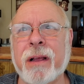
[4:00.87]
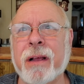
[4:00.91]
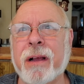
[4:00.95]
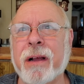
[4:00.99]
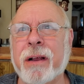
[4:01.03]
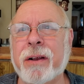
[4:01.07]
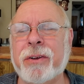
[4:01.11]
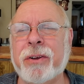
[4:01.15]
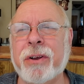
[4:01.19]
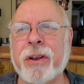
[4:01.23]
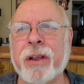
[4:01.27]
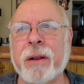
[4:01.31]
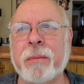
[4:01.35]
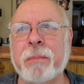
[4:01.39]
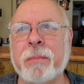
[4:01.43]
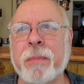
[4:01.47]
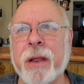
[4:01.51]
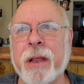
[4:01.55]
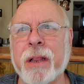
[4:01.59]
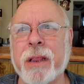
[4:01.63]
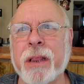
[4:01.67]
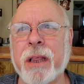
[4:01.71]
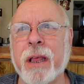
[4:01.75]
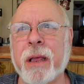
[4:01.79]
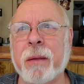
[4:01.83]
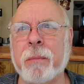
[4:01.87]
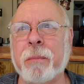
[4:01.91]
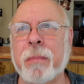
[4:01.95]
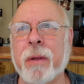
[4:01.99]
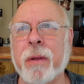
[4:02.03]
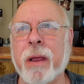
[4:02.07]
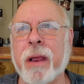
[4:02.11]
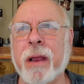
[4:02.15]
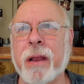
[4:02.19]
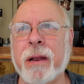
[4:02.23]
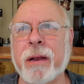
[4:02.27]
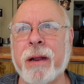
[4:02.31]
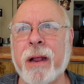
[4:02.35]
Because you can make them
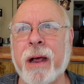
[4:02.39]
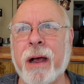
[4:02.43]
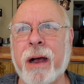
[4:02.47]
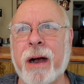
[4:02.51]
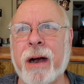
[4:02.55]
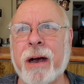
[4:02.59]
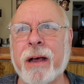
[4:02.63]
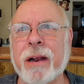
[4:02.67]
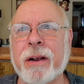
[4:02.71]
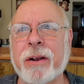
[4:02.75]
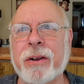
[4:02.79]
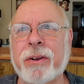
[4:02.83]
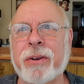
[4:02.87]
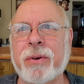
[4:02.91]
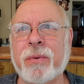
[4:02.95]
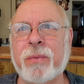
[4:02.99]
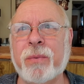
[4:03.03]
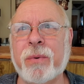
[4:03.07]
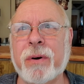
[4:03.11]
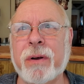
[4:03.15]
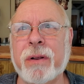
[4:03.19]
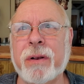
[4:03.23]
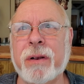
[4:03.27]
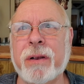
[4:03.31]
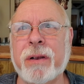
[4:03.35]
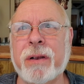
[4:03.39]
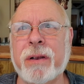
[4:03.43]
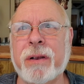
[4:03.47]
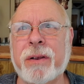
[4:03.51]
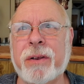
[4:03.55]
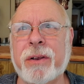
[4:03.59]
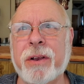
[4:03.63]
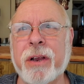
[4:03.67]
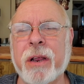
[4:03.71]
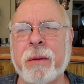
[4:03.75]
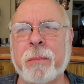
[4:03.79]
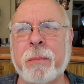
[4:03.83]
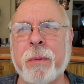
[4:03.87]
as hot as you want.
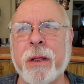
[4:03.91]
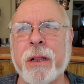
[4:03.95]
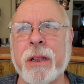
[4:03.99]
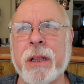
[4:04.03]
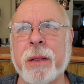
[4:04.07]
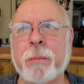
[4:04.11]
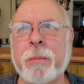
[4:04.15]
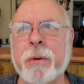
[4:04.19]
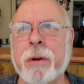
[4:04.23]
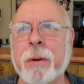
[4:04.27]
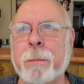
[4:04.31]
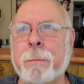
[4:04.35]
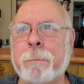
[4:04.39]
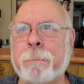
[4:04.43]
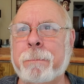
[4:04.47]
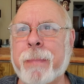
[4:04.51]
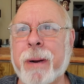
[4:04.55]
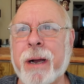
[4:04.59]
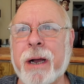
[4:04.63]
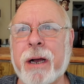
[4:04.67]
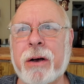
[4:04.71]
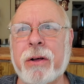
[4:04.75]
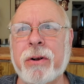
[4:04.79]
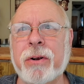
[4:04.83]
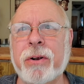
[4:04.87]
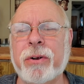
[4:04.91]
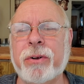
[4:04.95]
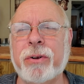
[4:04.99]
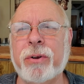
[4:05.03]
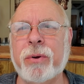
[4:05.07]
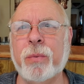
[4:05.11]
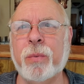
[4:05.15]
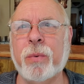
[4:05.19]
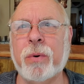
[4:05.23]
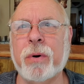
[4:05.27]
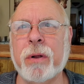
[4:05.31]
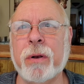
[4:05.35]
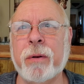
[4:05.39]
You can make them as mild as you
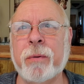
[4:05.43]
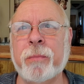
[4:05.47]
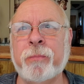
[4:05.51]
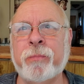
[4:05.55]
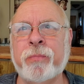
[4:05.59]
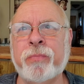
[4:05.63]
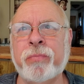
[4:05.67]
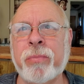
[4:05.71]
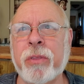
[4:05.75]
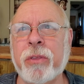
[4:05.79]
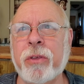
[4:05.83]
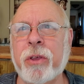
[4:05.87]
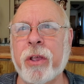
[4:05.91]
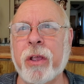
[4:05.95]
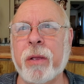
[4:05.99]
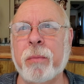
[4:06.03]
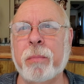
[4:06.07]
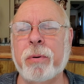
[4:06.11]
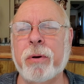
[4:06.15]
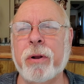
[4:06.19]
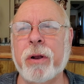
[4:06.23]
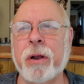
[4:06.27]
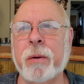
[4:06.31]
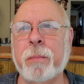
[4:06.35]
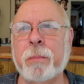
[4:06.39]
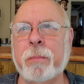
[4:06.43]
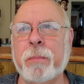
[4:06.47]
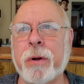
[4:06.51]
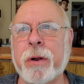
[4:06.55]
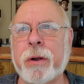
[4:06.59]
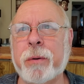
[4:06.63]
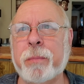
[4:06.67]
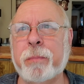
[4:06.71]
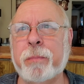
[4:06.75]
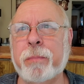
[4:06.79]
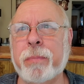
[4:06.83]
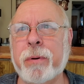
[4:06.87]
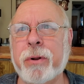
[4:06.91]
want. You can put as
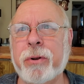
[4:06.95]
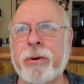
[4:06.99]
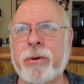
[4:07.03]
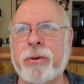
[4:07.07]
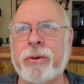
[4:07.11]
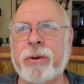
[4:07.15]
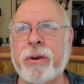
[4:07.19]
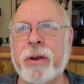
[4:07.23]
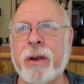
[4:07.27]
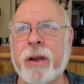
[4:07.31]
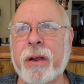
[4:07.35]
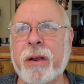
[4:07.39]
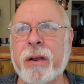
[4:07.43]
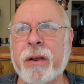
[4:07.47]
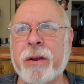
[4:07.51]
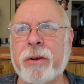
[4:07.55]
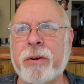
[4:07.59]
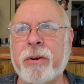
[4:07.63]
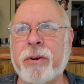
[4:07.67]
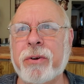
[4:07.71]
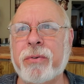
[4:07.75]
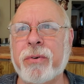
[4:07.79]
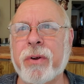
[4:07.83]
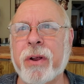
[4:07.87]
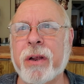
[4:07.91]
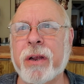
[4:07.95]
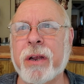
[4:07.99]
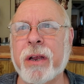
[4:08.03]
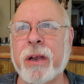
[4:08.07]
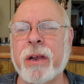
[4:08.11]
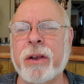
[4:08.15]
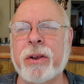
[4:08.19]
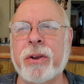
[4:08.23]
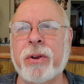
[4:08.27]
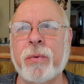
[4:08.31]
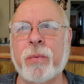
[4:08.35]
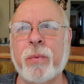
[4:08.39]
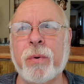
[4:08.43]
much blue cheese in your dressing
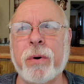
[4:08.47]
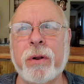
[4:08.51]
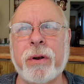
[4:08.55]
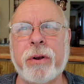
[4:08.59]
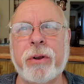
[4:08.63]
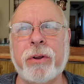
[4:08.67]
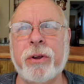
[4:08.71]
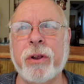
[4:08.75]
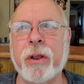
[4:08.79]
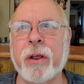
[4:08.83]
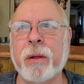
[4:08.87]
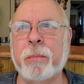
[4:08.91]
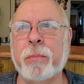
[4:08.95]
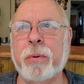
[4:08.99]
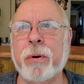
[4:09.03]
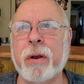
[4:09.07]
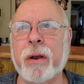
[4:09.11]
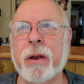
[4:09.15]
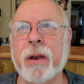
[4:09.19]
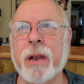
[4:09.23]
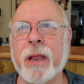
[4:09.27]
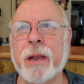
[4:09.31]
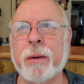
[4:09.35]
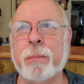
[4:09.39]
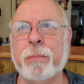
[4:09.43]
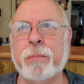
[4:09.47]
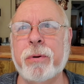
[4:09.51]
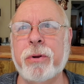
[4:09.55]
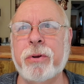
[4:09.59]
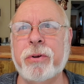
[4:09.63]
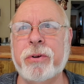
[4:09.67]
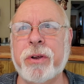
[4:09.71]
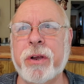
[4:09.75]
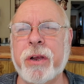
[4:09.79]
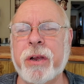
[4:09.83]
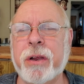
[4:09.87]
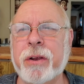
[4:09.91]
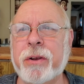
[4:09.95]
as you want, and you can put less blue
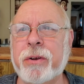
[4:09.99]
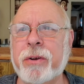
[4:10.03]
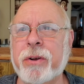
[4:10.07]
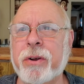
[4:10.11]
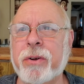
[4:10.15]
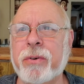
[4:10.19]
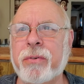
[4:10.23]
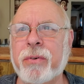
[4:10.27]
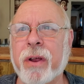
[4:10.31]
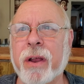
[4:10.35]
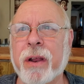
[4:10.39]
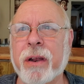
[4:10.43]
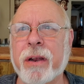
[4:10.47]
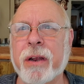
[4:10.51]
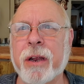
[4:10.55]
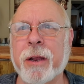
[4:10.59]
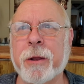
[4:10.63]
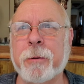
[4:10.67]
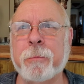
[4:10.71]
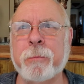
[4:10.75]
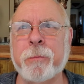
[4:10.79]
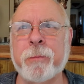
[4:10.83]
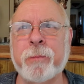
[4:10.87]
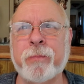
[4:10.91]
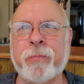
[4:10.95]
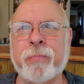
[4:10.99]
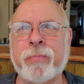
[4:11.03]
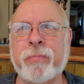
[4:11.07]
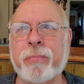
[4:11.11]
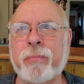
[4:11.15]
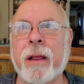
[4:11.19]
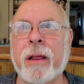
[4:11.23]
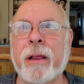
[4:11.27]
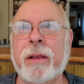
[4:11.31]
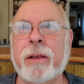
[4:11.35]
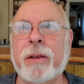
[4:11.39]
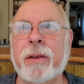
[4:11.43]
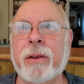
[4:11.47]
cheese in your dressing.
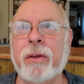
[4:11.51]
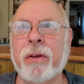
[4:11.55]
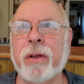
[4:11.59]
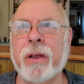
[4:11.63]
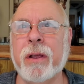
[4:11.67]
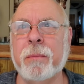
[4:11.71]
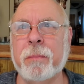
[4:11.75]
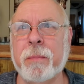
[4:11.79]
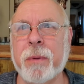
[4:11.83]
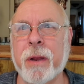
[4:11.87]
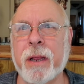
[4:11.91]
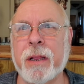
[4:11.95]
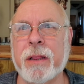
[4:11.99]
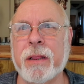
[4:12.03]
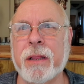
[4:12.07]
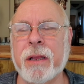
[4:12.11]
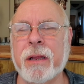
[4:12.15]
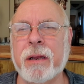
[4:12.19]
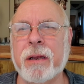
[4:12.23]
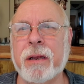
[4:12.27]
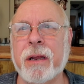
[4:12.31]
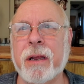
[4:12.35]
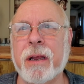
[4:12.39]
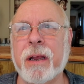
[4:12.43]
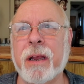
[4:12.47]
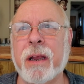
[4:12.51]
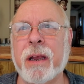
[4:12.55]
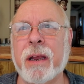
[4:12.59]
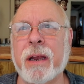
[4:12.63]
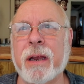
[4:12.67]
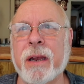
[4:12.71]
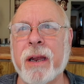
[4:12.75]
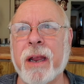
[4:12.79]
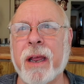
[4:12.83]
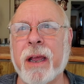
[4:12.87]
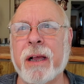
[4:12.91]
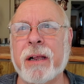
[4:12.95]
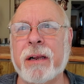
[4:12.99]
You can make this
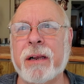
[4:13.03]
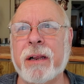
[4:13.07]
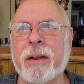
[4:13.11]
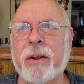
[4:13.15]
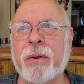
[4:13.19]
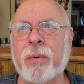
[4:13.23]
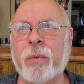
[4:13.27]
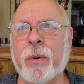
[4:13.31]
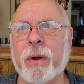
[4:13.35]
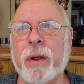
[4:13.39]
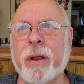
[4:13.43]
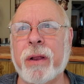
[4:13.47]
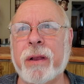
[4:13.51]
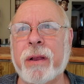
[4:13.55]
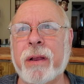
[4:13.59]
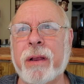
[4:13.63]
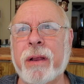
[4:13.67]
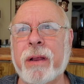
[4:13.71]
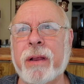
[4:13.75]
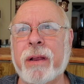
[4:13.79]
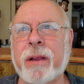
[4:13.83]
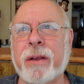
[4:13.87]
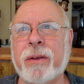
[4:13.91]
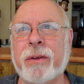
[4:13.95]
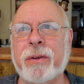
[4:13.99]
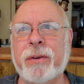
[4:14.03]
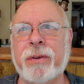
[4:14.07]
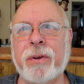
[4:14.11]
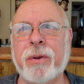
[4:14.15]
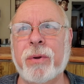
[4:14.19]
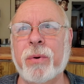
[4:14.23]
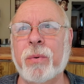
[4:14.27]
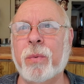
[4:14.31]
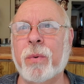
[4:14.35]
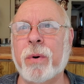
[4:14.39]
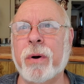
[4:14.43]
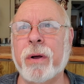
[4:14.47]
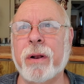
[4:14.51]
exactly the way
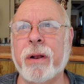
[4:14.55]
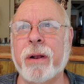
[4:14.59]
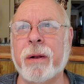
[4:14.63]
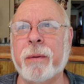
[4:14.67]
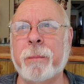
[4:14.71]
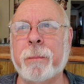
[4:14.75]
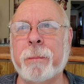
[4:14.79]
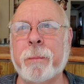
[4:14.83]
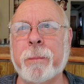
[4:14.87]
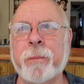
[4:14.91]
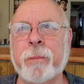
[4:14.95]
you want it.